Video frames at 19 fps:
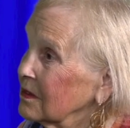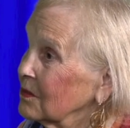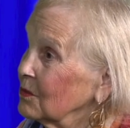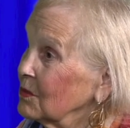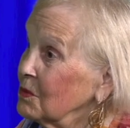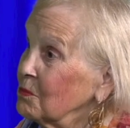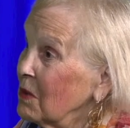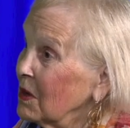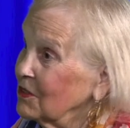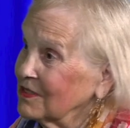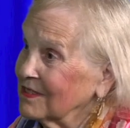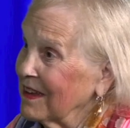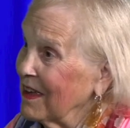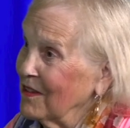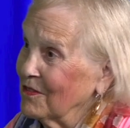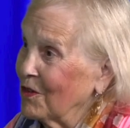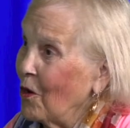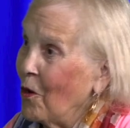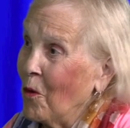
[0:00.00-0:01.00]
We must
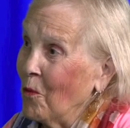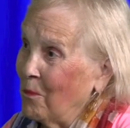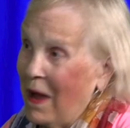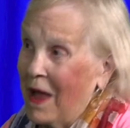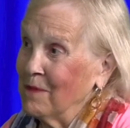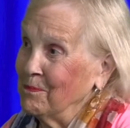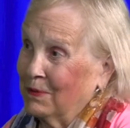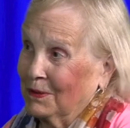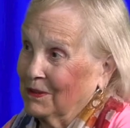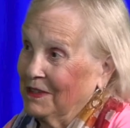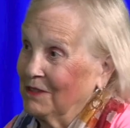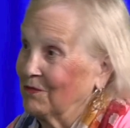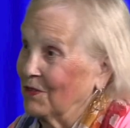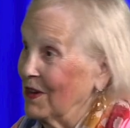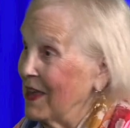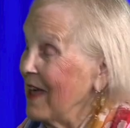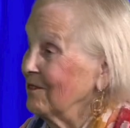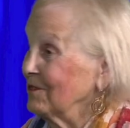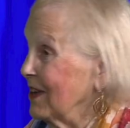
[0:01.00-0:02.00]
have hope. I believe
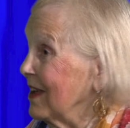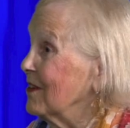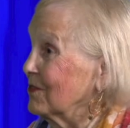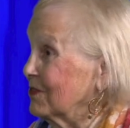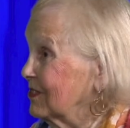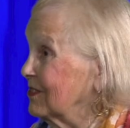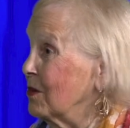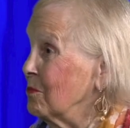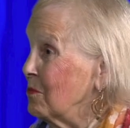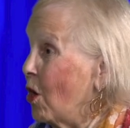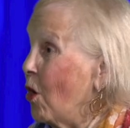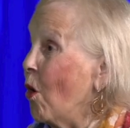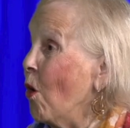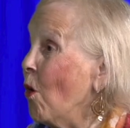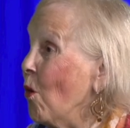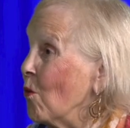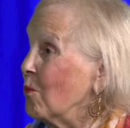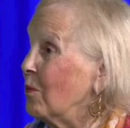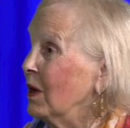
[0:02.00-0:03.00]
we have to have some
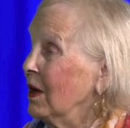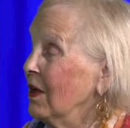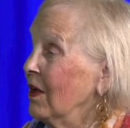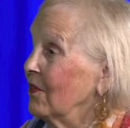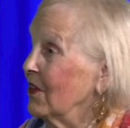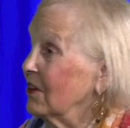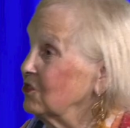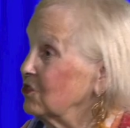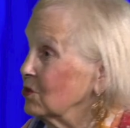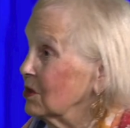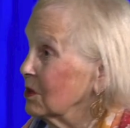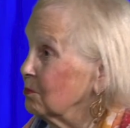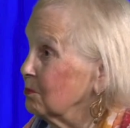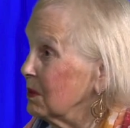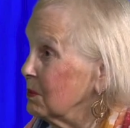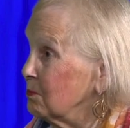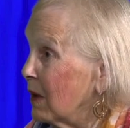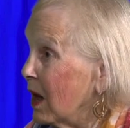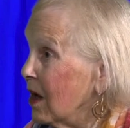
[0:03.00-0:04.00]
hope that you can
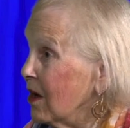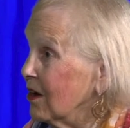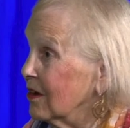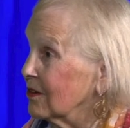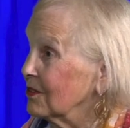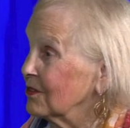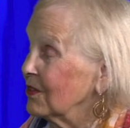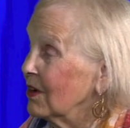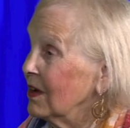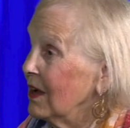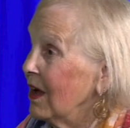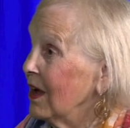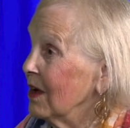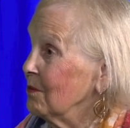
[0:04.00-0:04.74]
be part of.